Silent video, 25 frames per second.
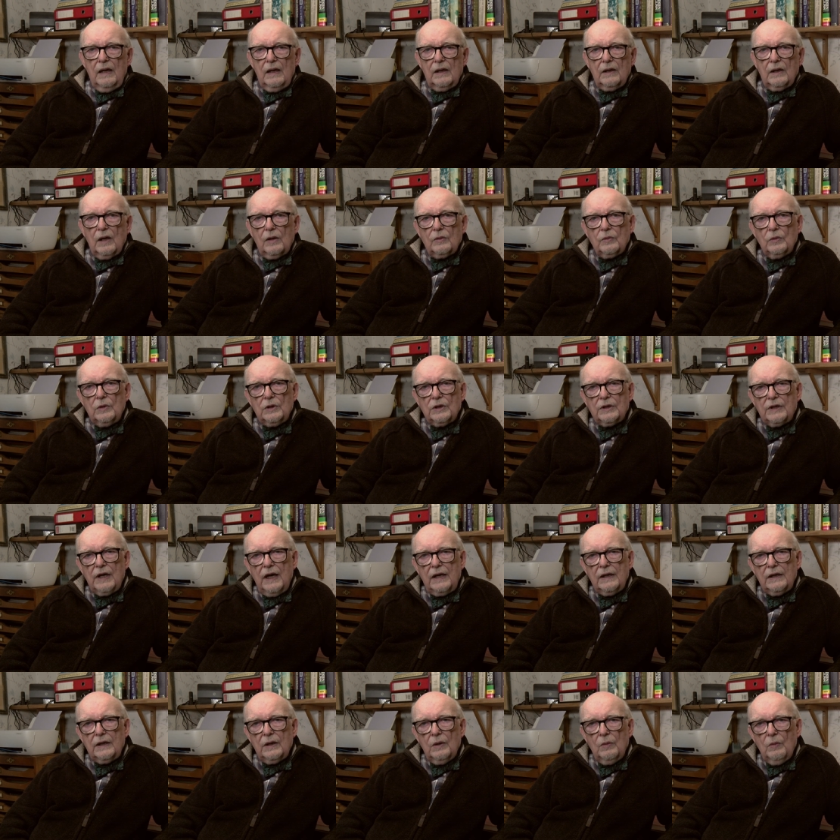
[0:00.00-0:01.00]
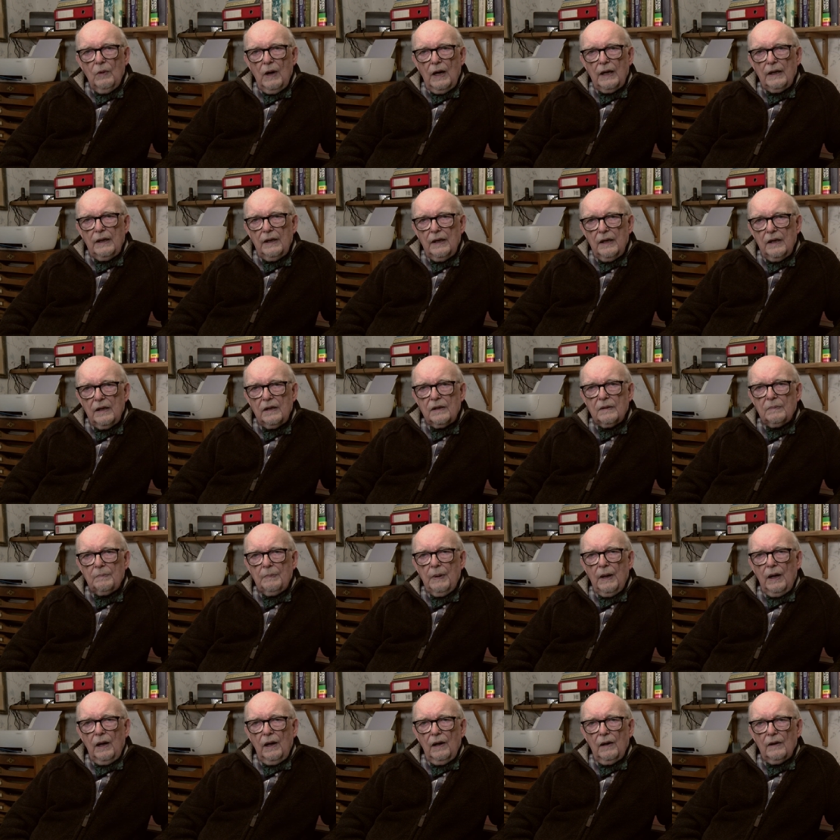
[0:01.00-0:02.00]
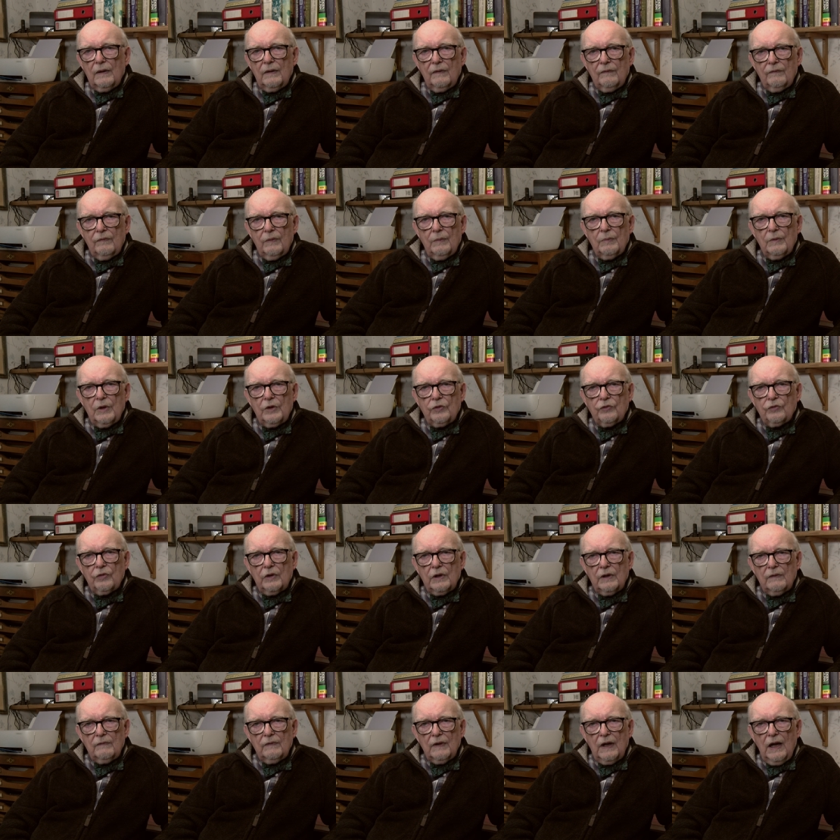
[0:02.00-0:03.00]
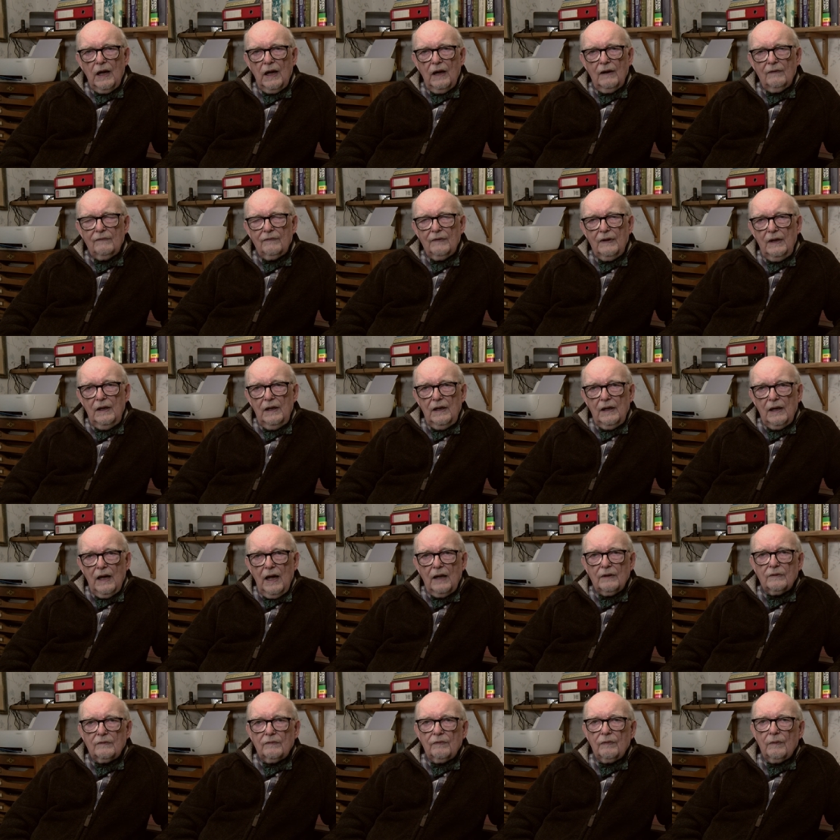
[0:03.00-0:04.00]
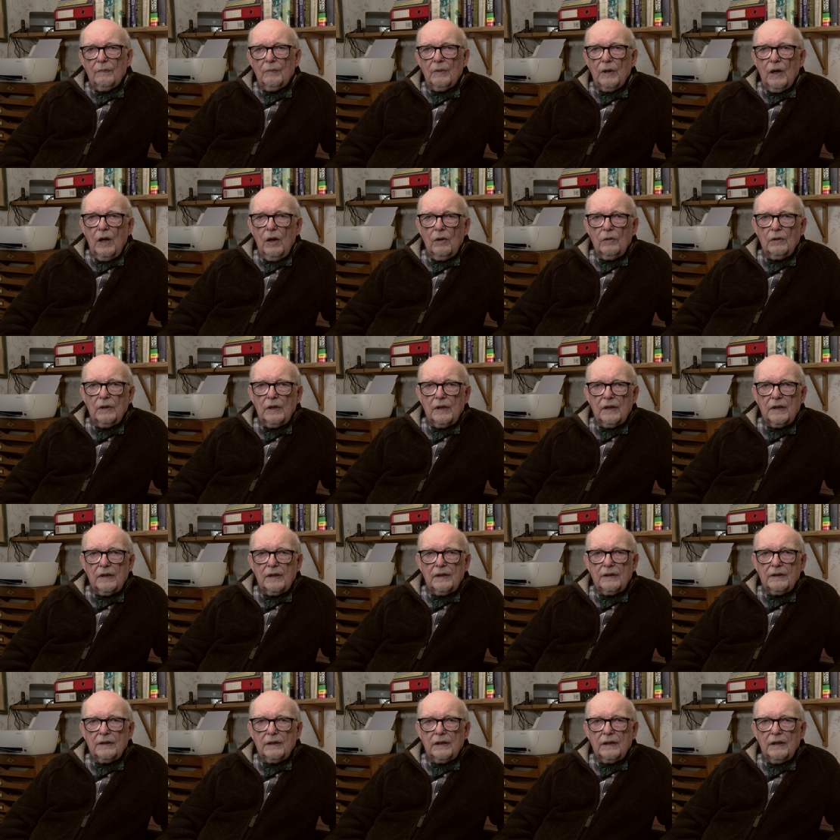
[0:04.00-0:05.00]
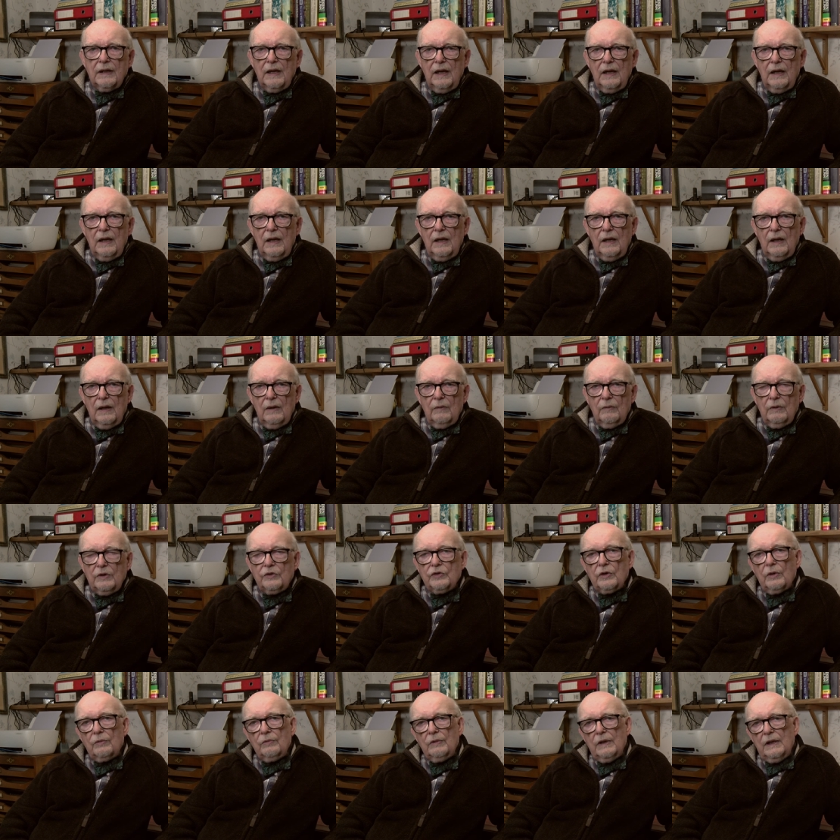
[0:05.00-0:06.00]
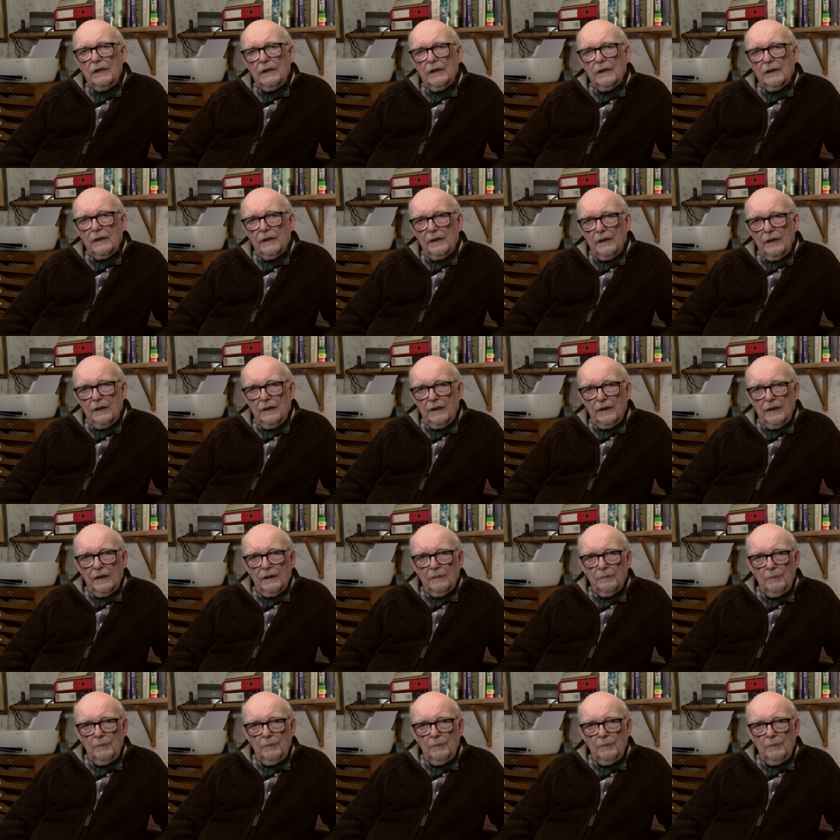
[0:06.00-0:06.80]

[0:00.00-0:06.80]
God will take away his part from the tree of life and from the holy city, which are written in this